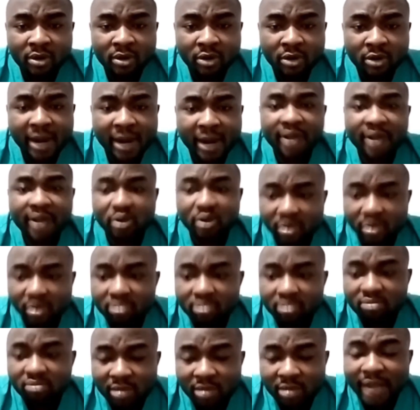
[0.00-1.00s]
All right, you
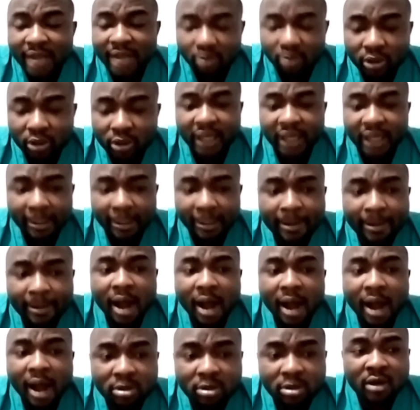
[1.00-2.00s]
tend to think
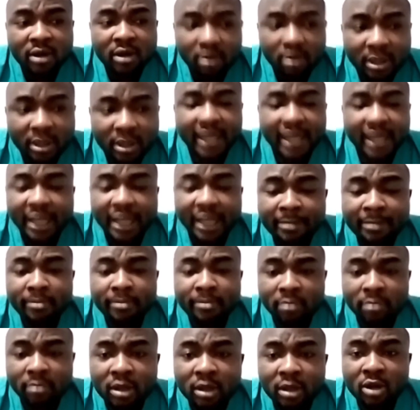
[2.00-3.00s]
about taking,